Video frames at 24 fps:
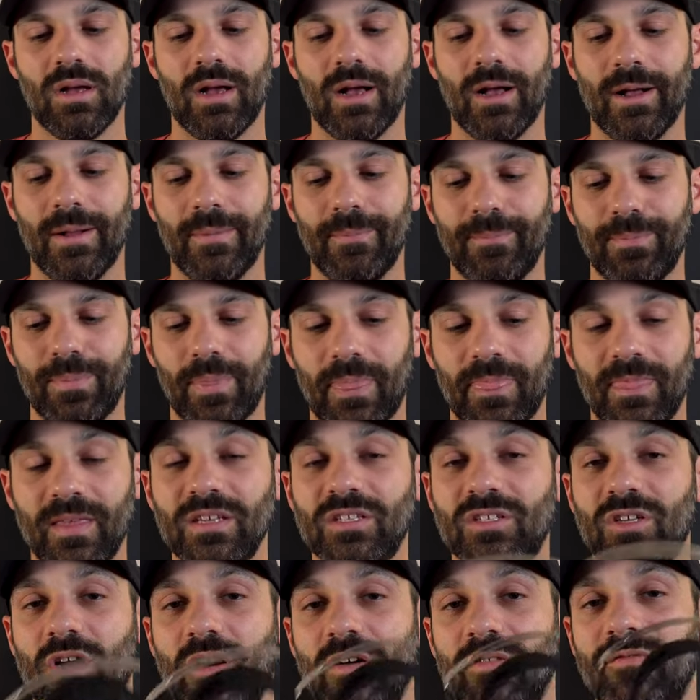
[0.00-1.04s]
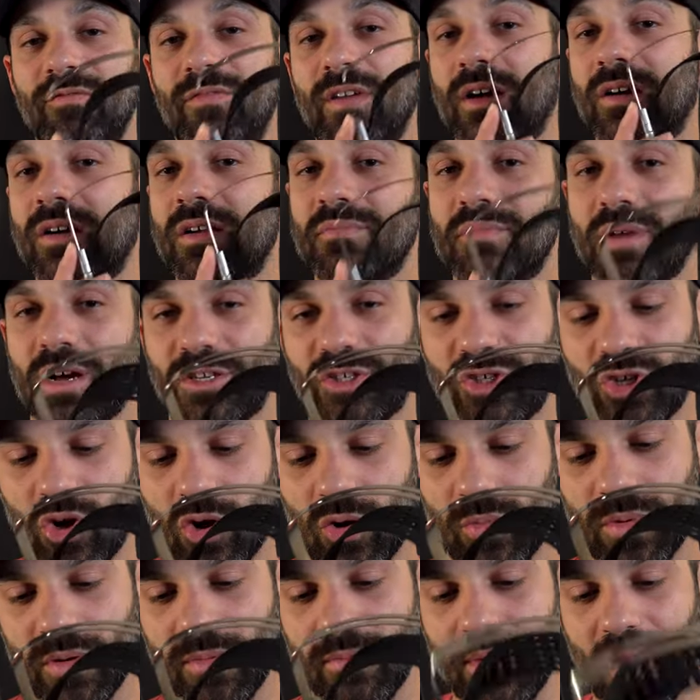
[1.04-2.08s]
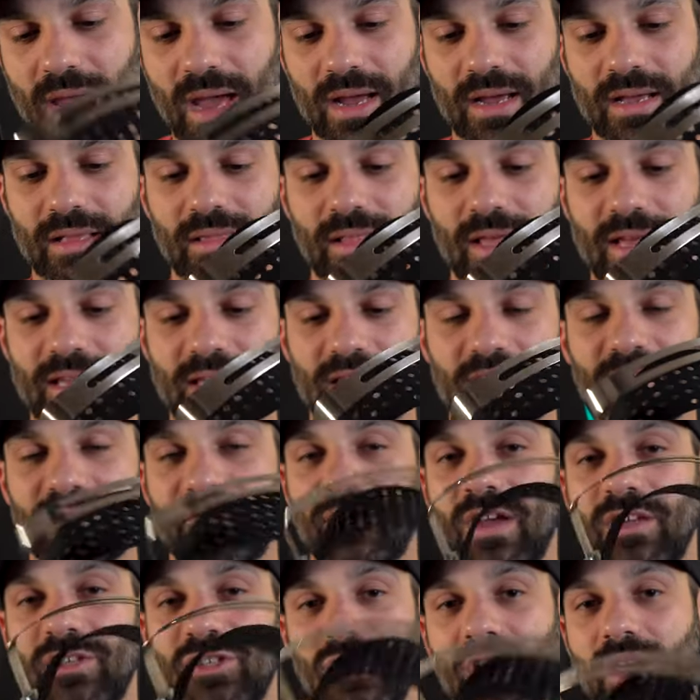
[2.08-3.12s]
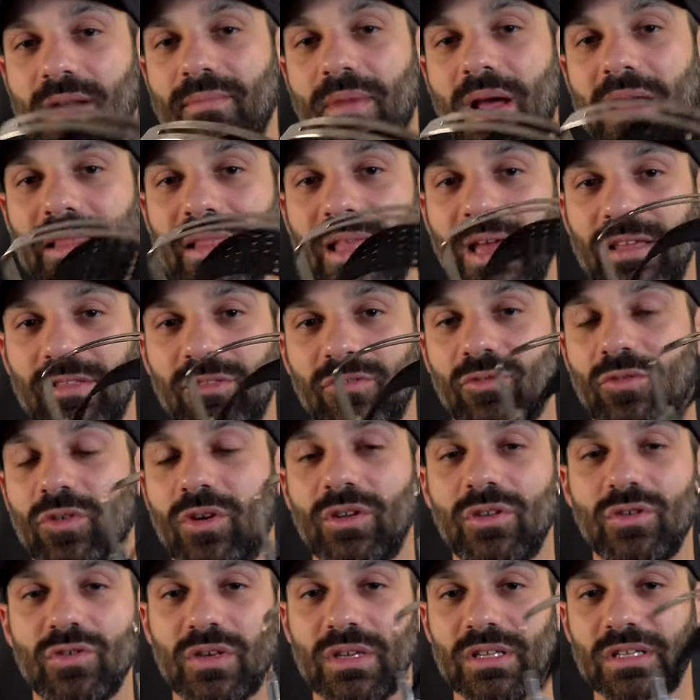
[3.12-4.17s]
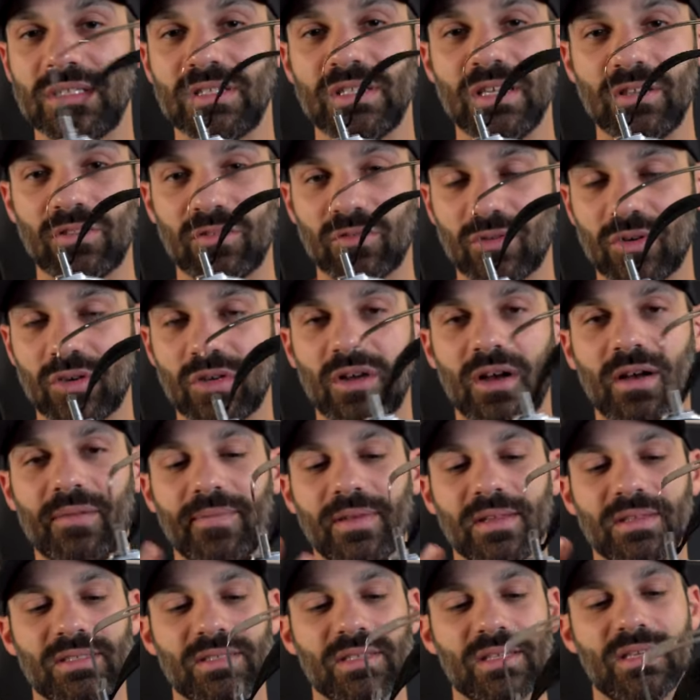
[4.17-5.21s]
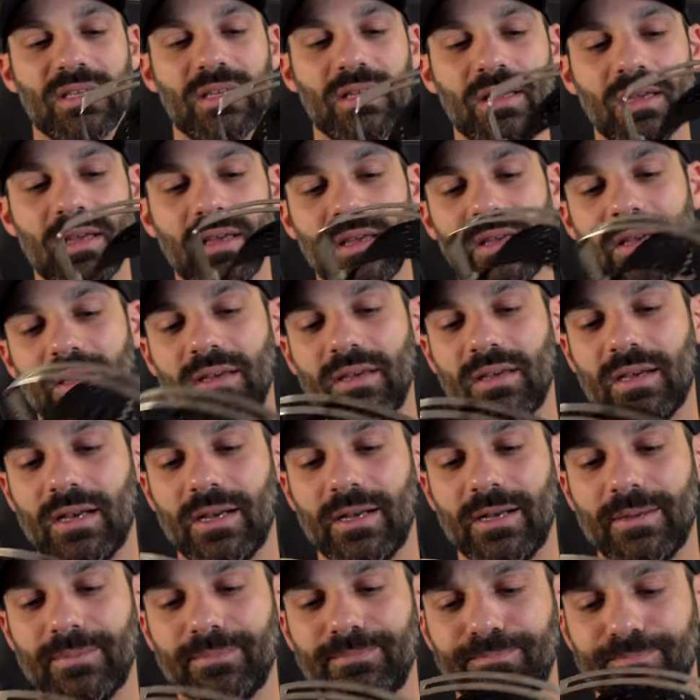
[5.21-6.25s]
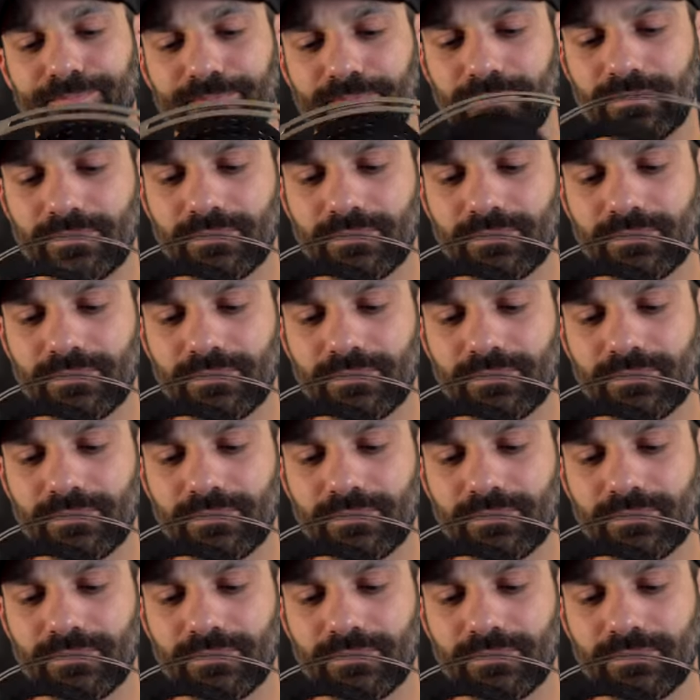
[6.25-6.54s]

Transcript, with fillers: Um, these are very much open back. Like if I shine my light through it, you can see through it, obviously. Um,